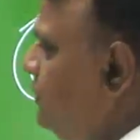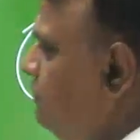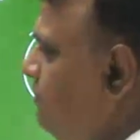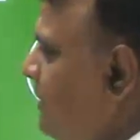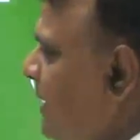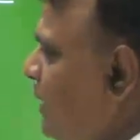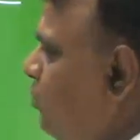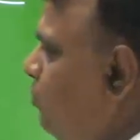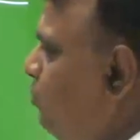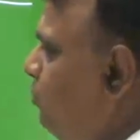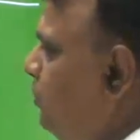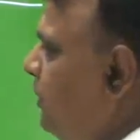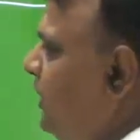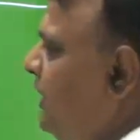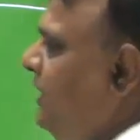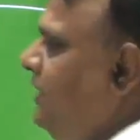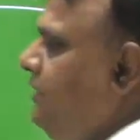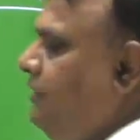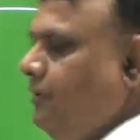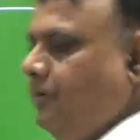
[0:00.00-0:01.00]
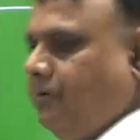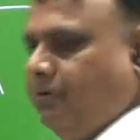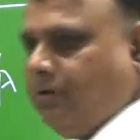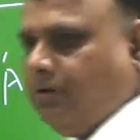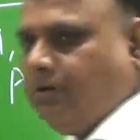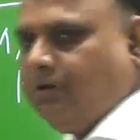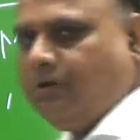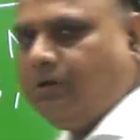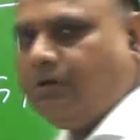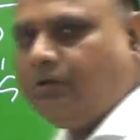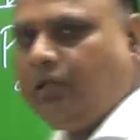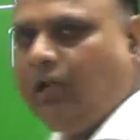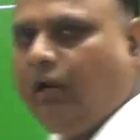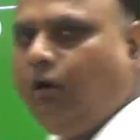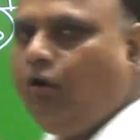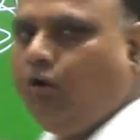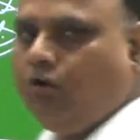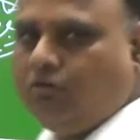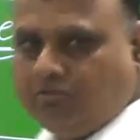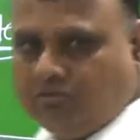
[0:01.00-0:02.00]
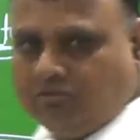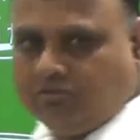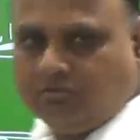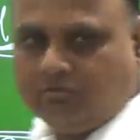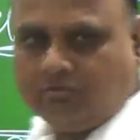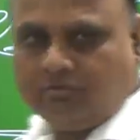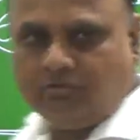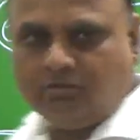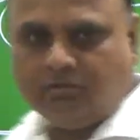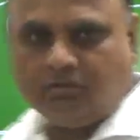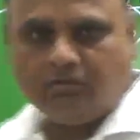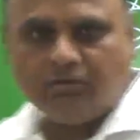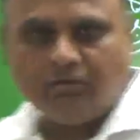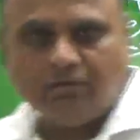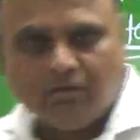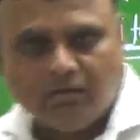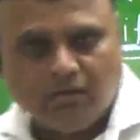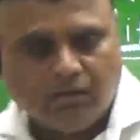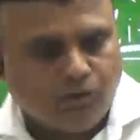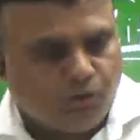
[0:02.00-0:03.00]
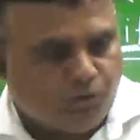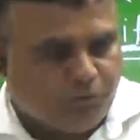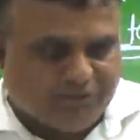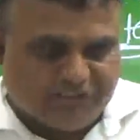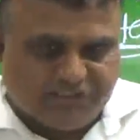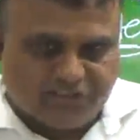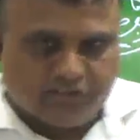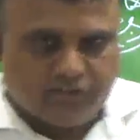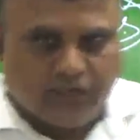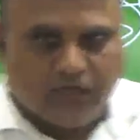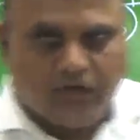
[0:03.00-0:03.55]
manipulate the laws, twist the